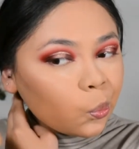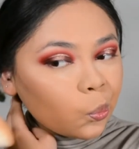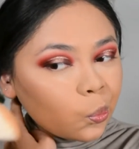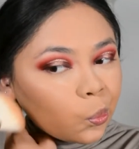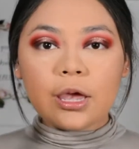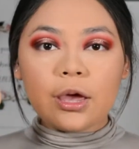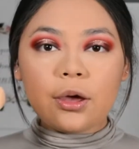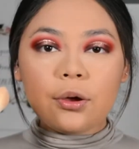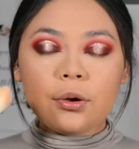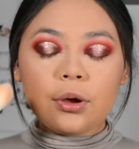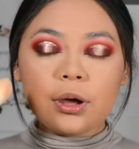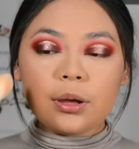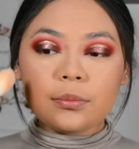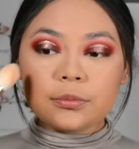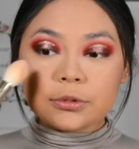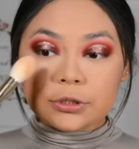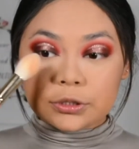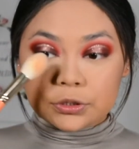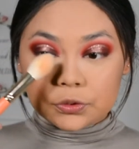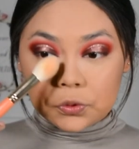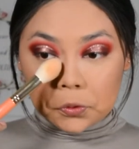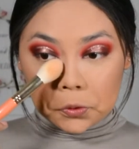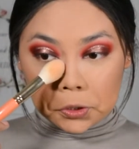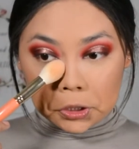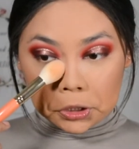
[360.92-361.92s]
Now I'm
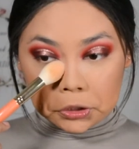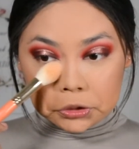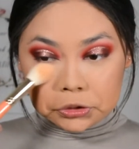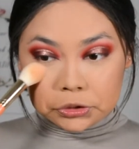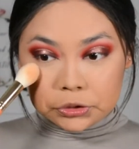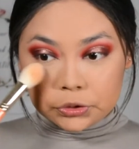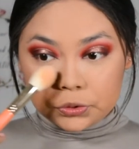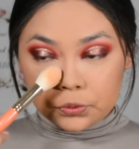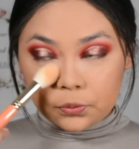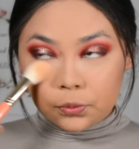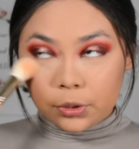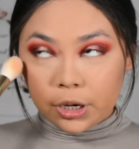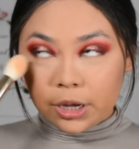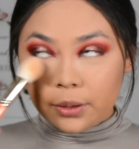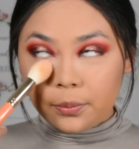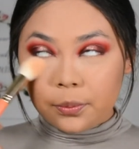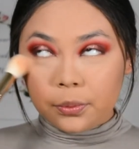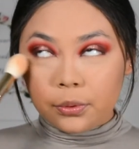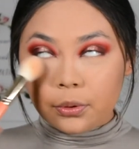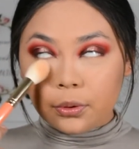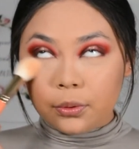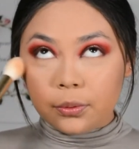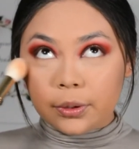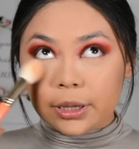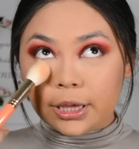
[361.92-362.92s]
just going to
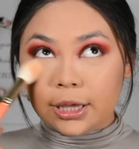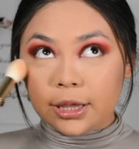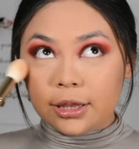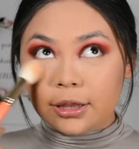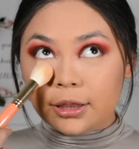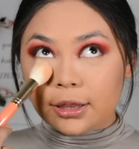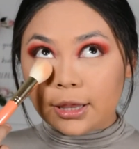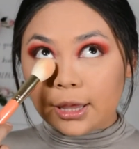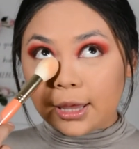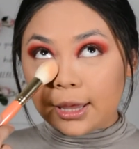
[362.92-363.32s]
wipe away